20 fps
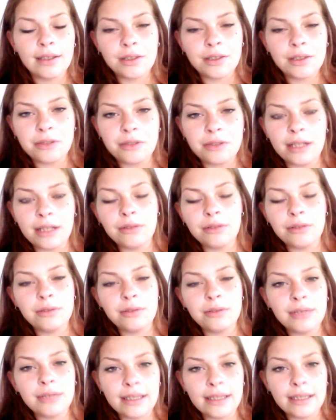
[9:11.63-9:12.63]
try to
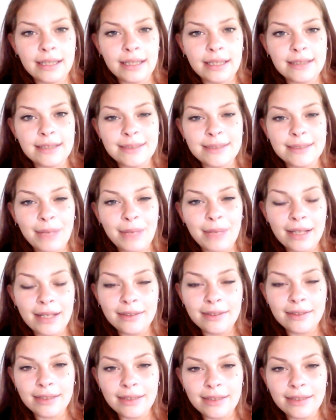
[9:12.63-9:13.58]
hold on that smile